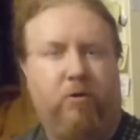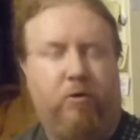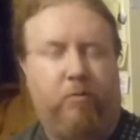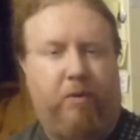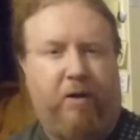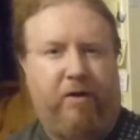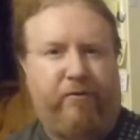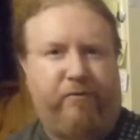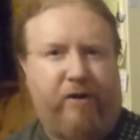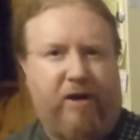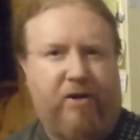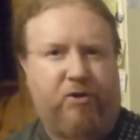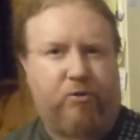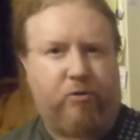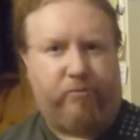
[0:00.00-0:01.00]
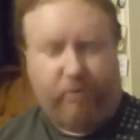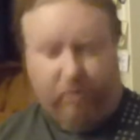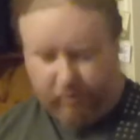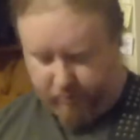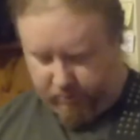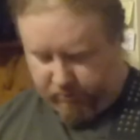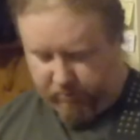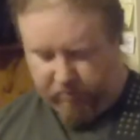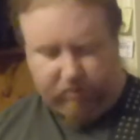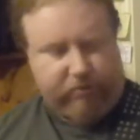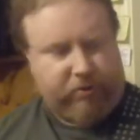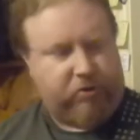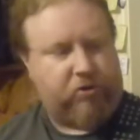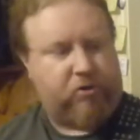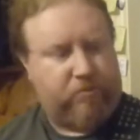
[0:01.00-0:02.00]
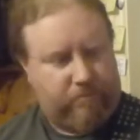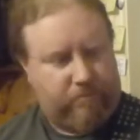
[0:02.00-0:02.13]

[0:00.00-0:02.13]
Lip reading: you can play it faster if you like. You can go like this.